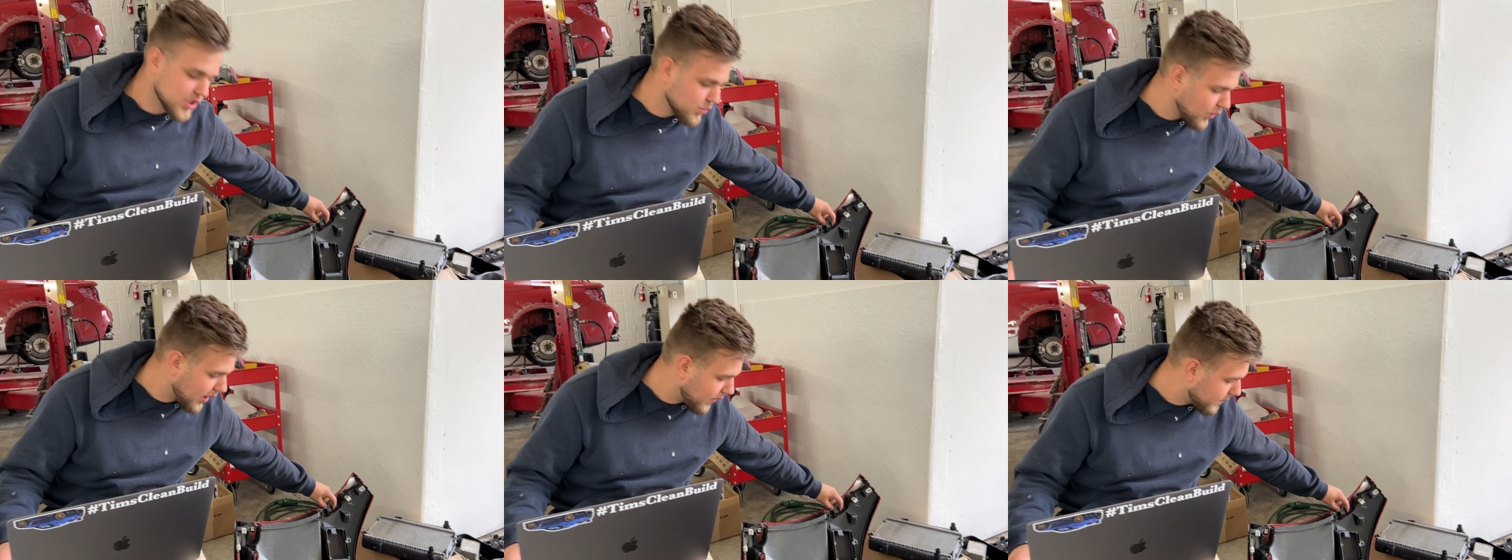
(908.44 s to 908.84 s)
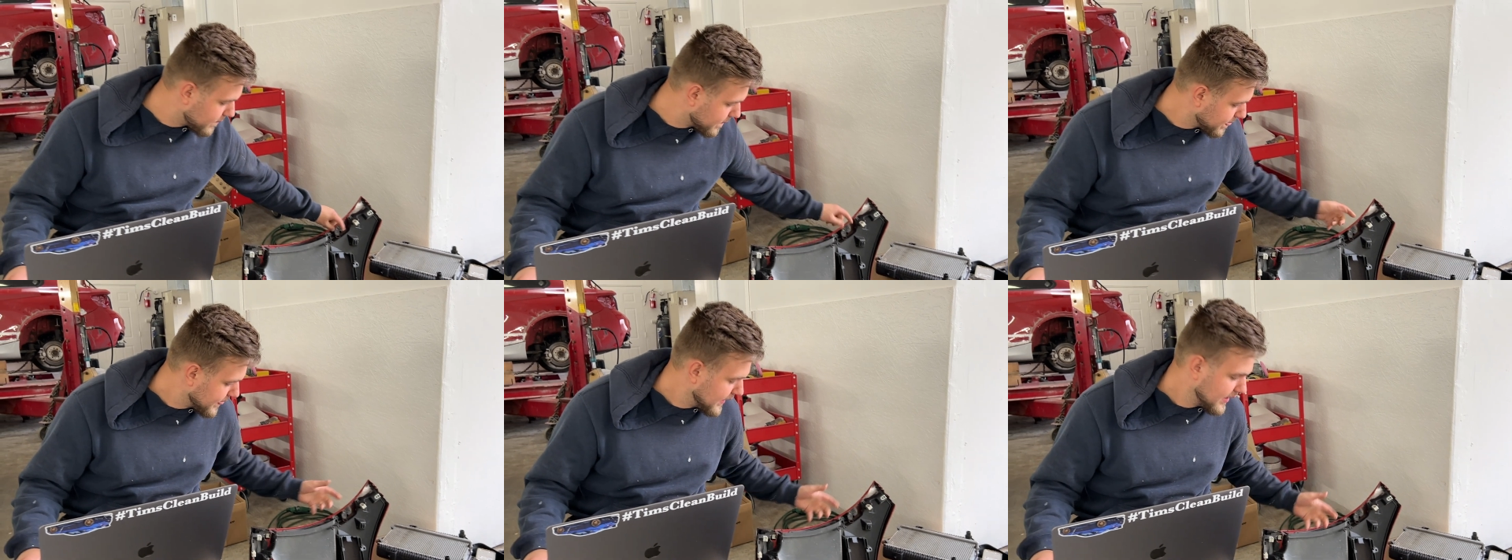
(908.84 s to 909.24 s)
well.
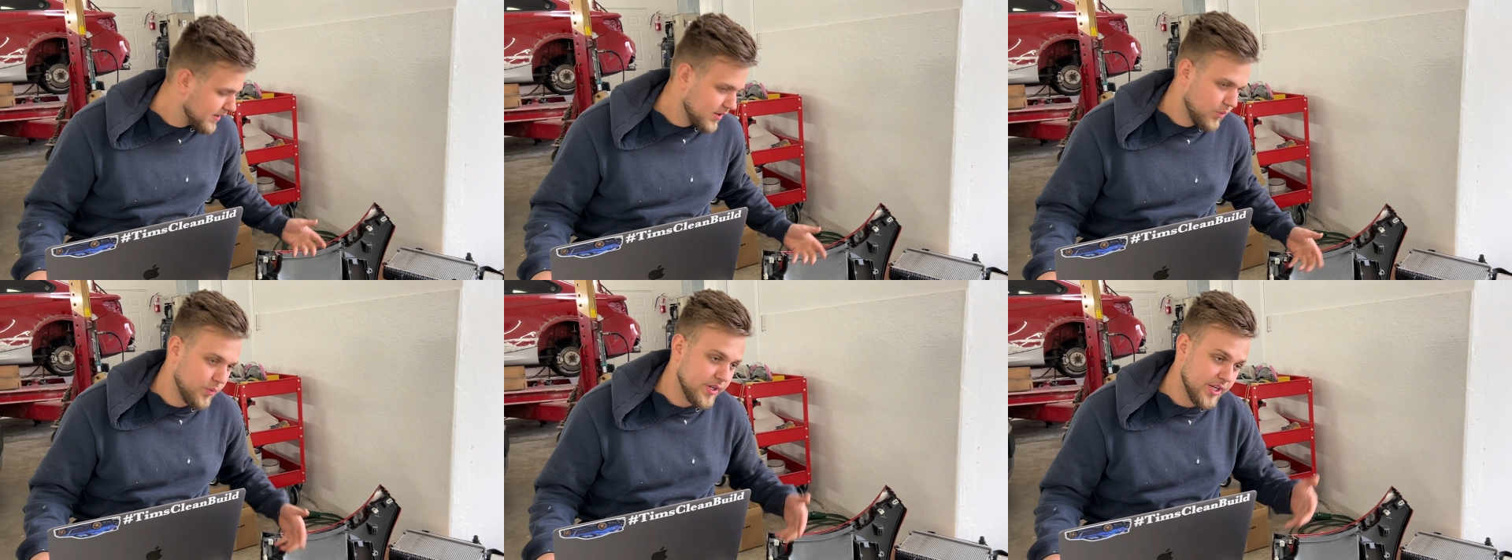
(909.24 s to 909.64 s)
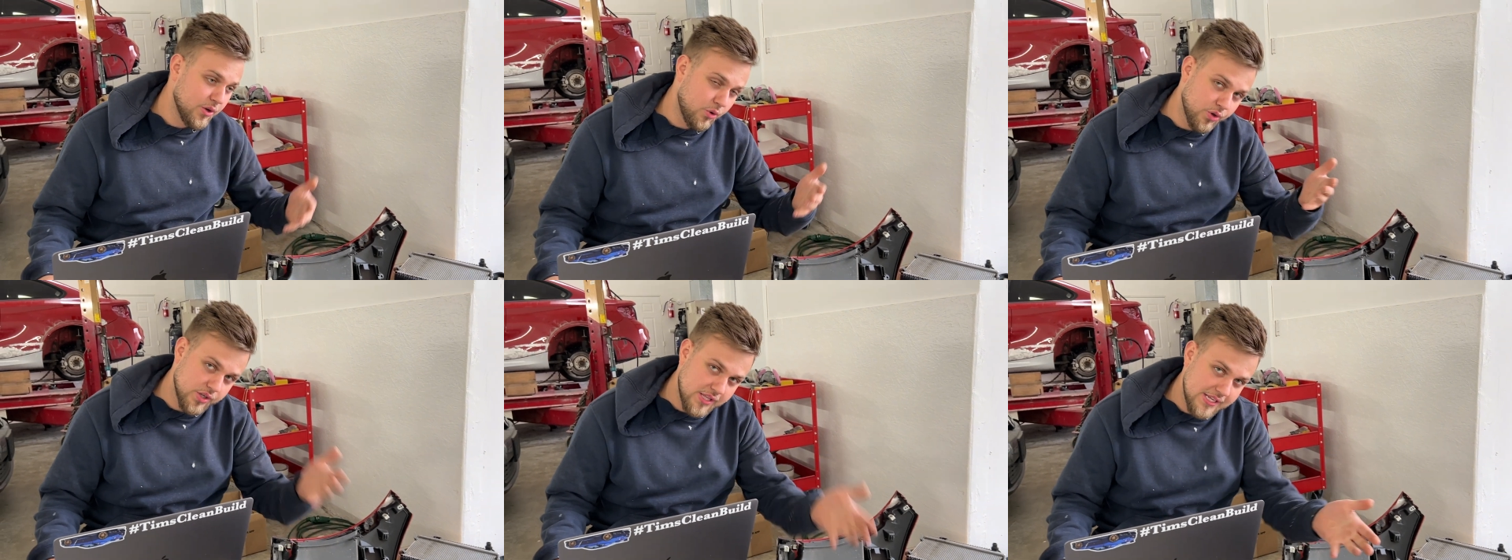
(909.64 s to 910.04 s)
We need to
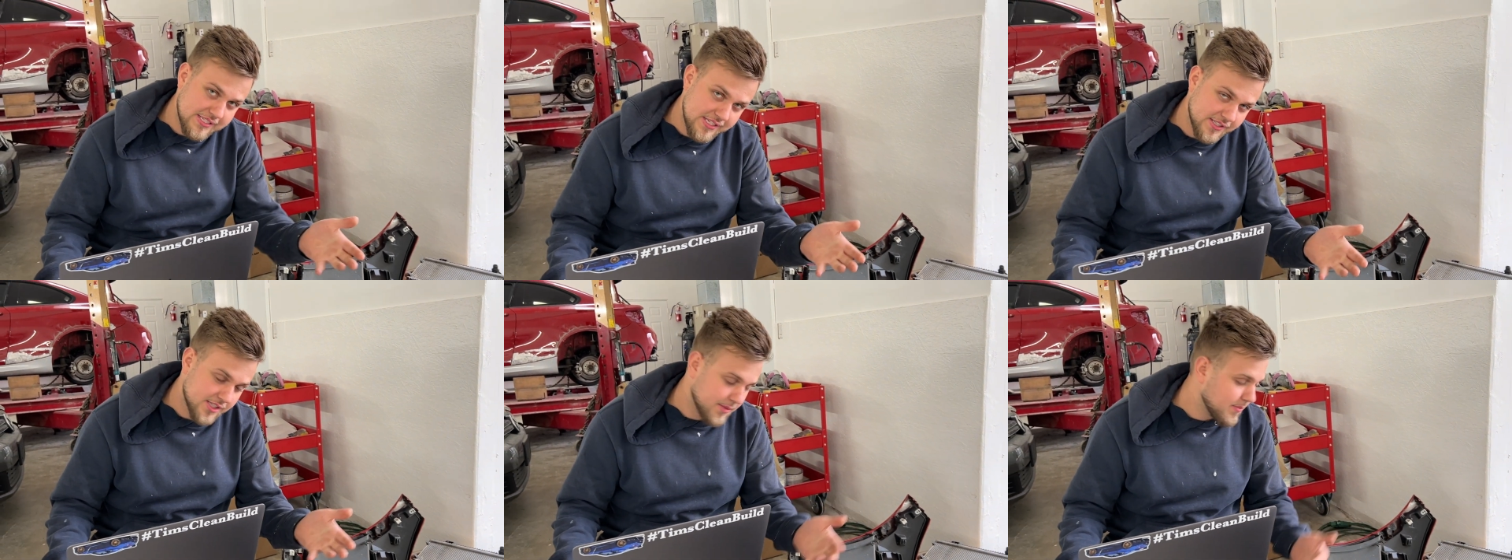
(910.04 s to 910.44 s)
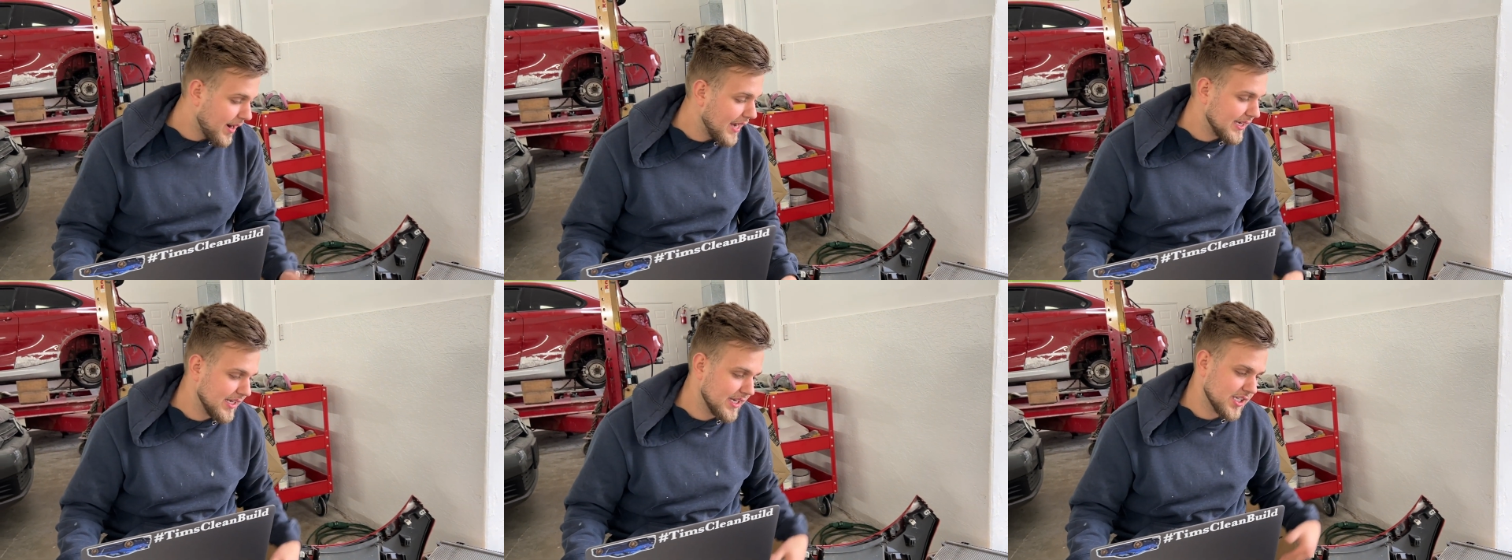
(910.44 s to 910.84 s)
order that sensor bracket,